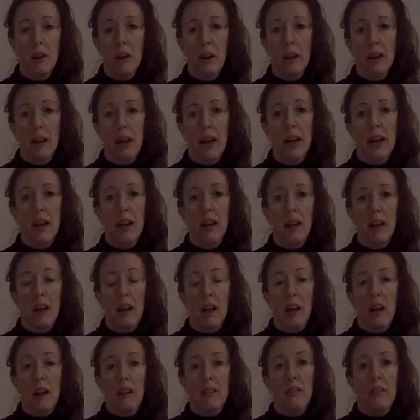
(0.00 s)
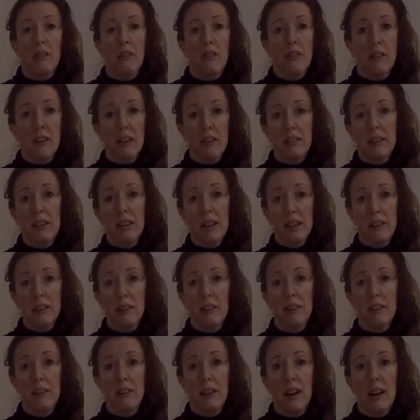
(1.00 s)
Okay, so the first thing I
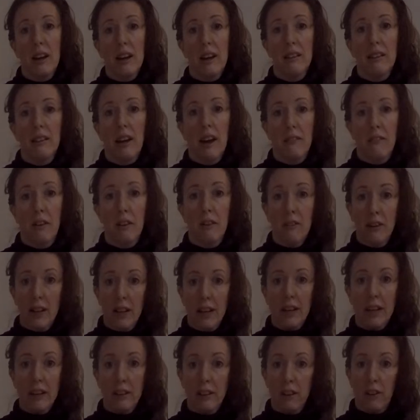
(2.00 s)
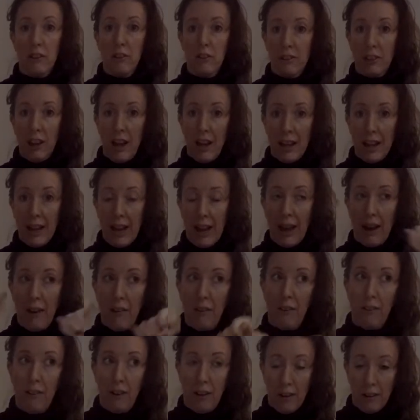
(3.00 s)
do is have a really good shake
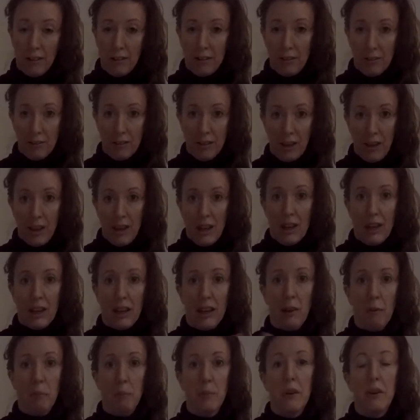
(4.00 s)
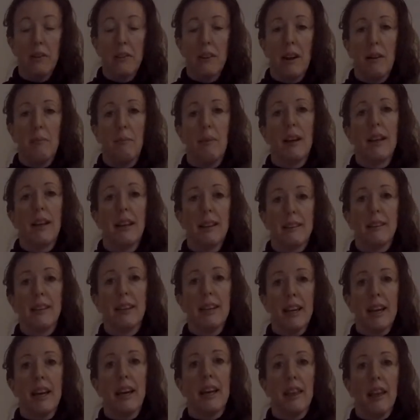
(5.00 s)
out. I just put down my
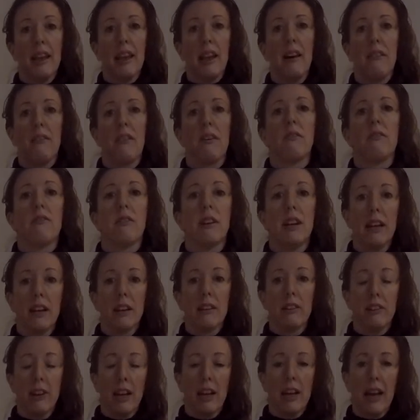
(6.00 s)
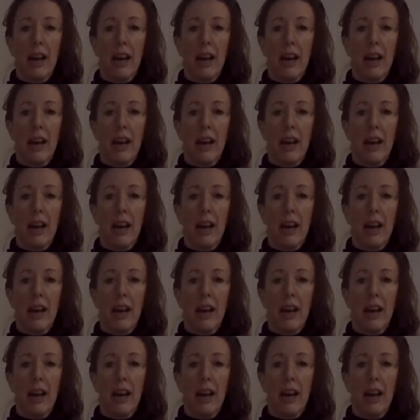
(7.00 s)
knitting and then have a really good shake